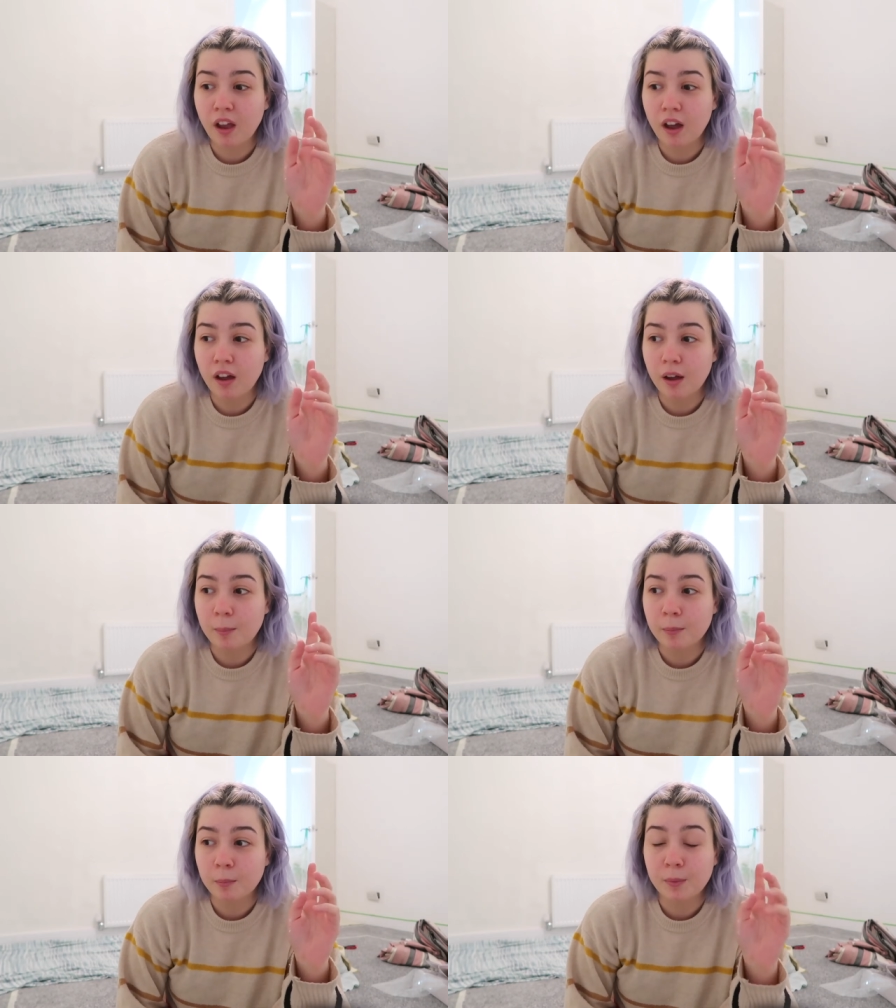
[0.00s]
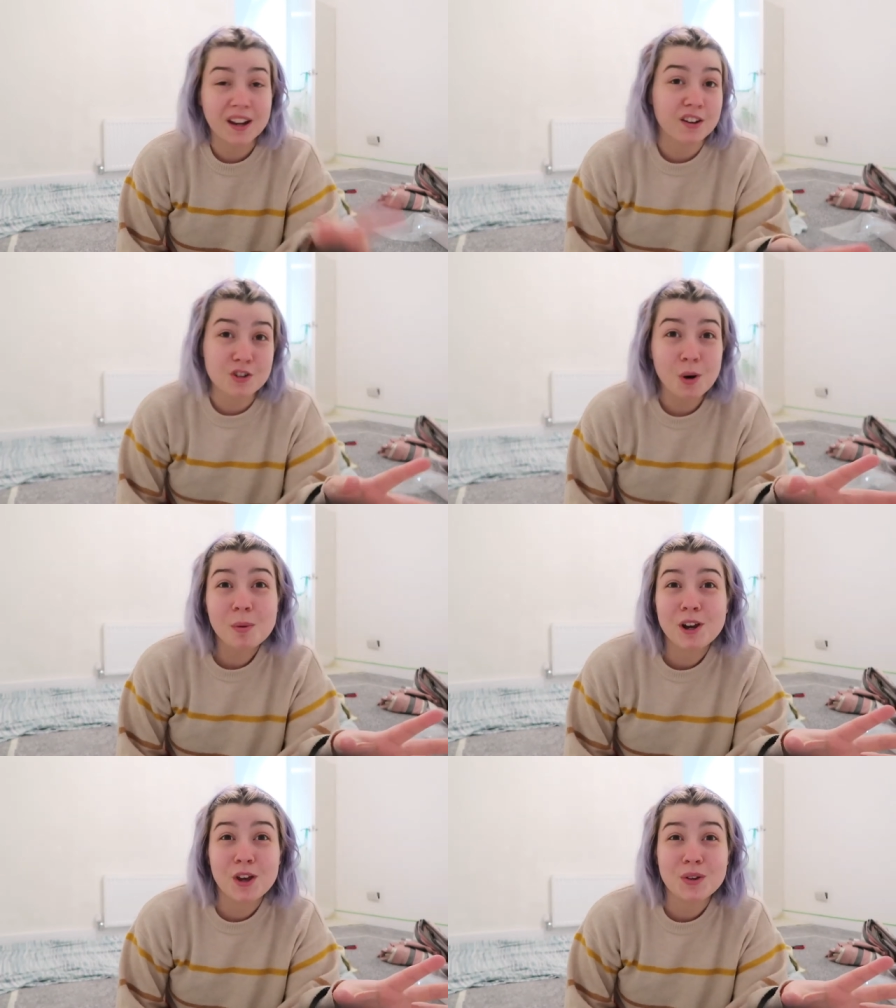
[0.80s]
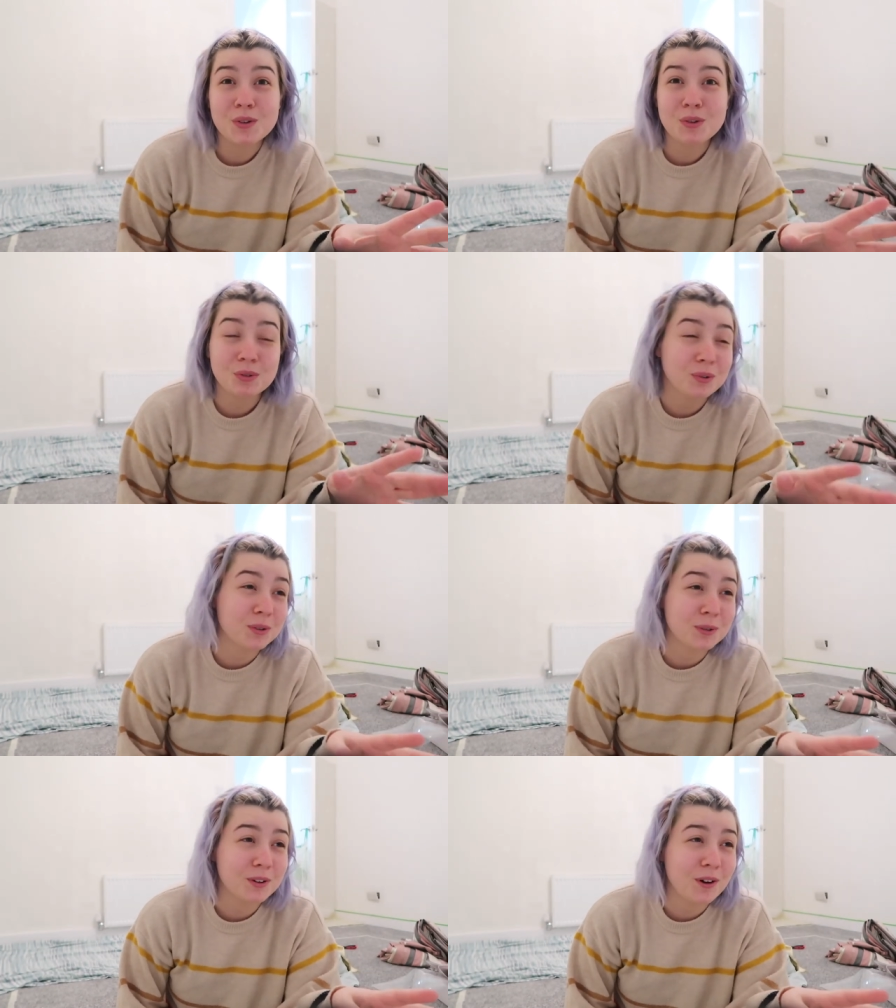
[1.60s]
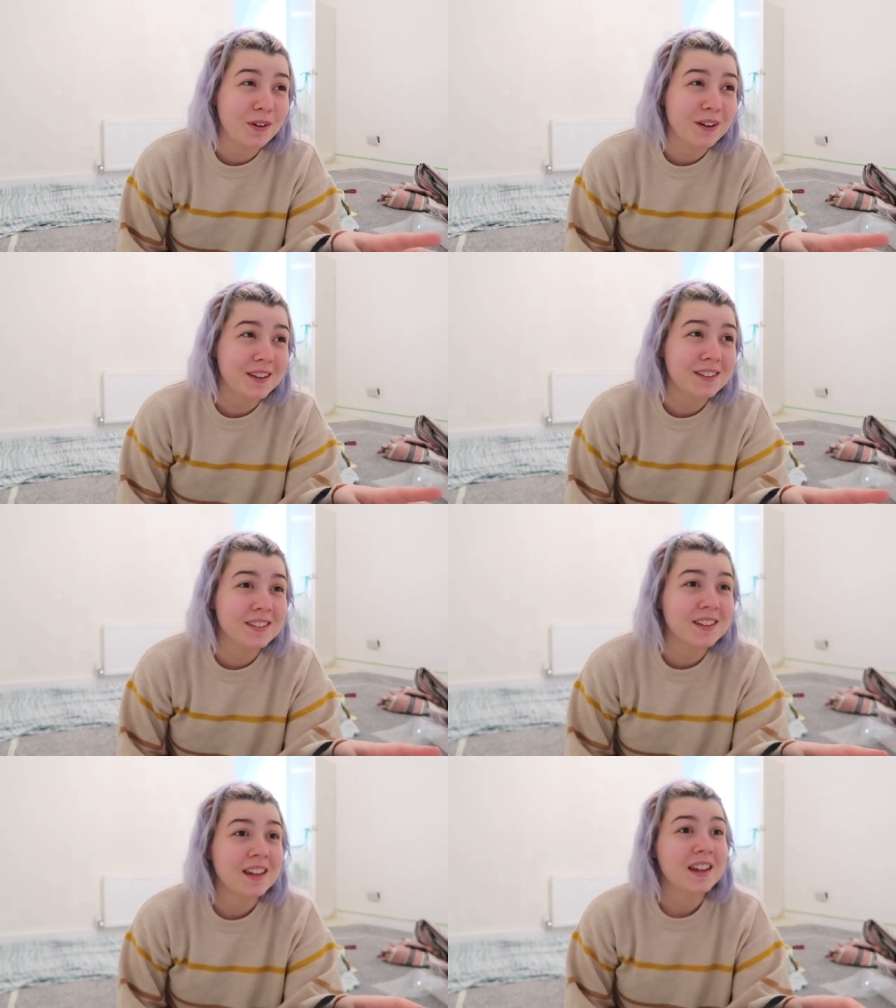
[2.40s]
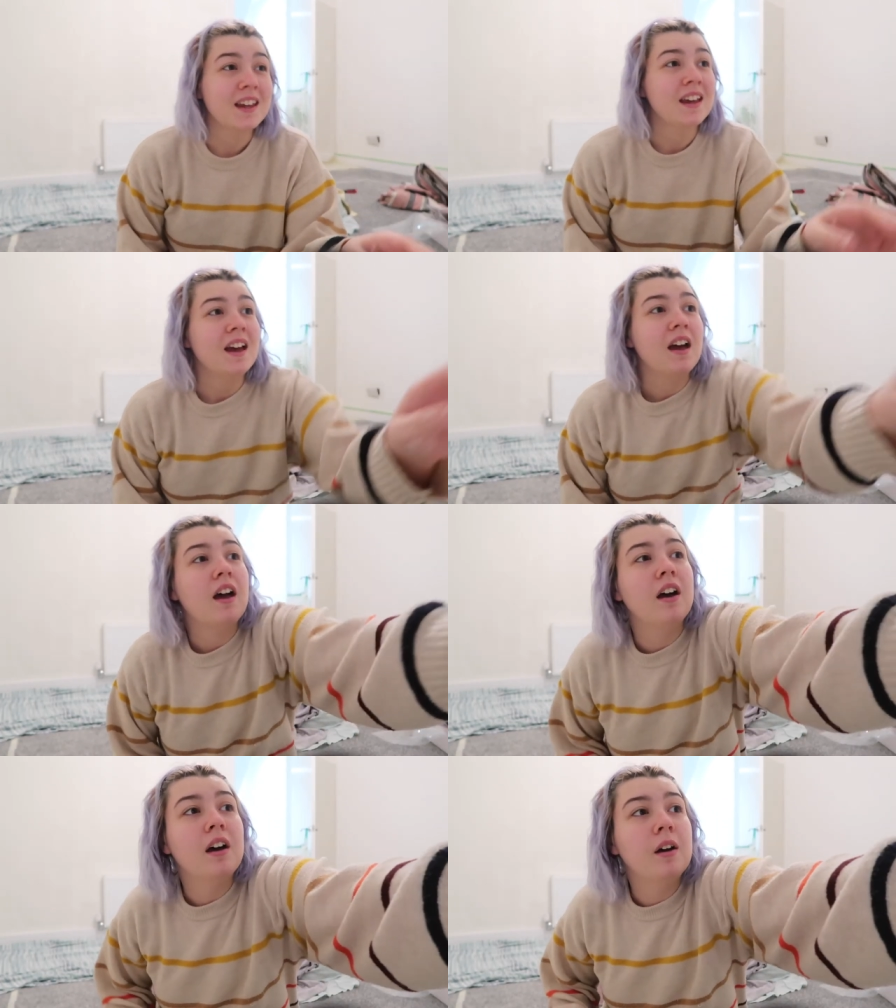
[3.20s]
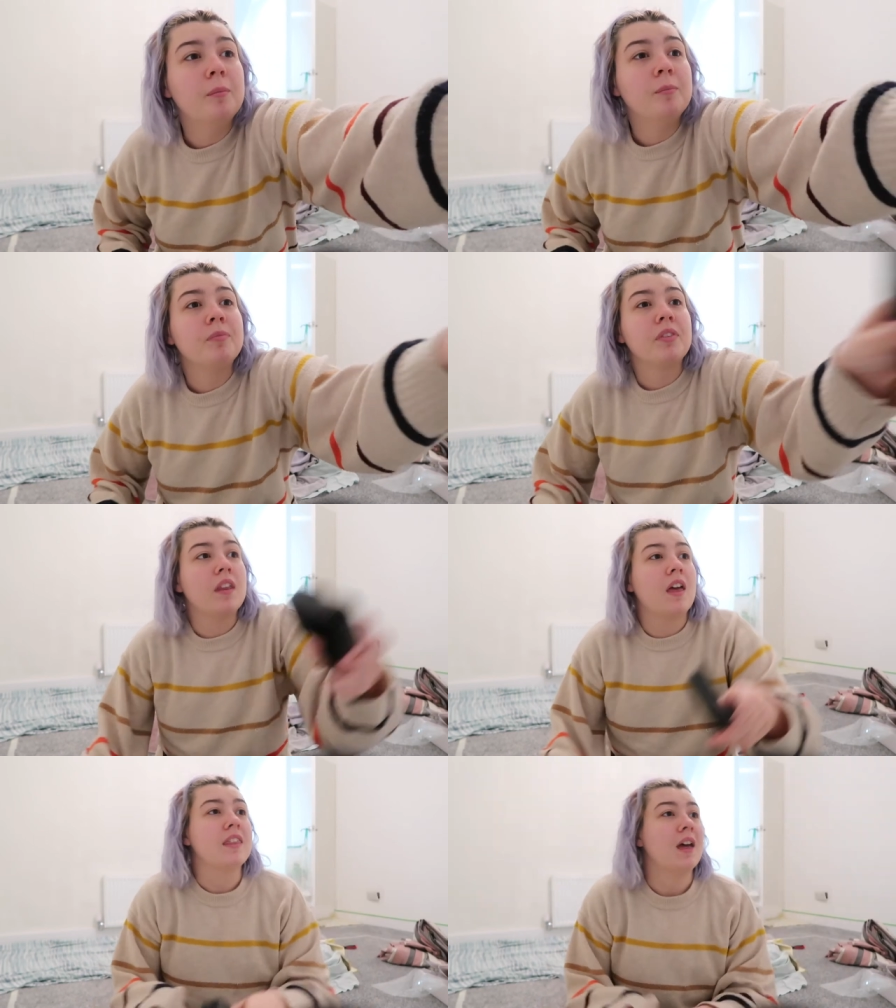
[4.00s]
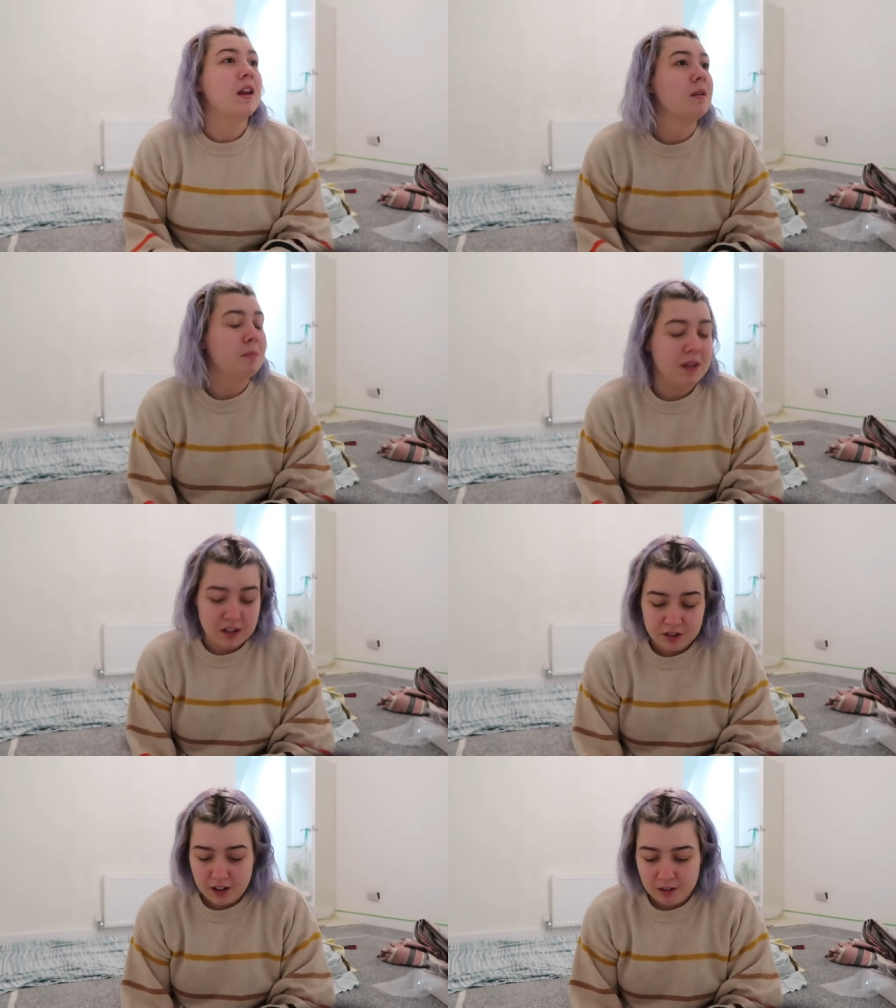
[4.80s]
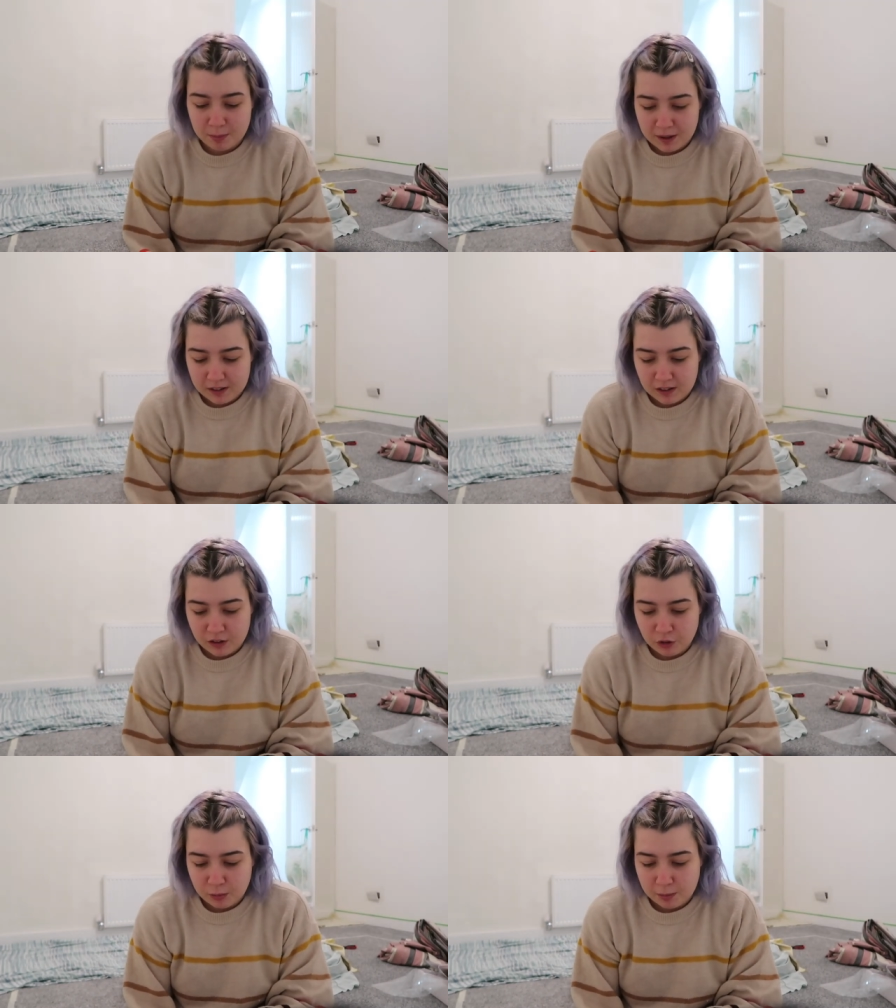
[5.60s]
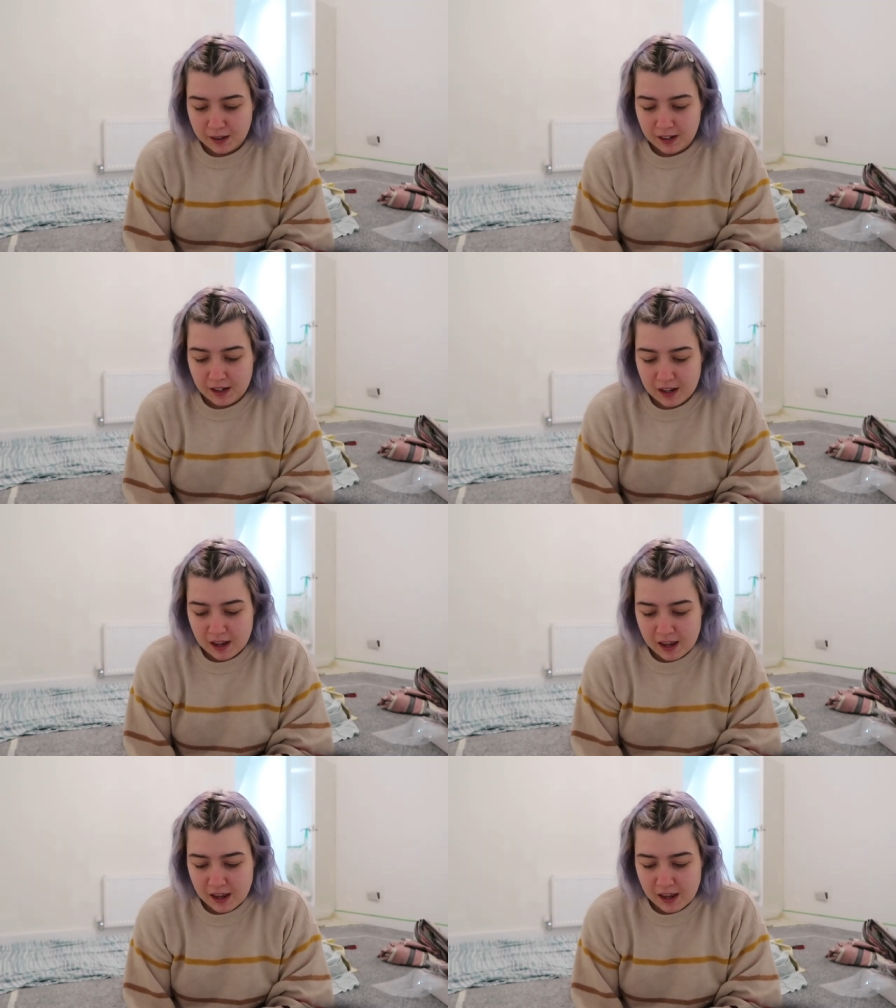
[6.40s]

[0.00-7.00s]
Um, we had a Domino's, which was nice. Um, and then me and Jay have basically just been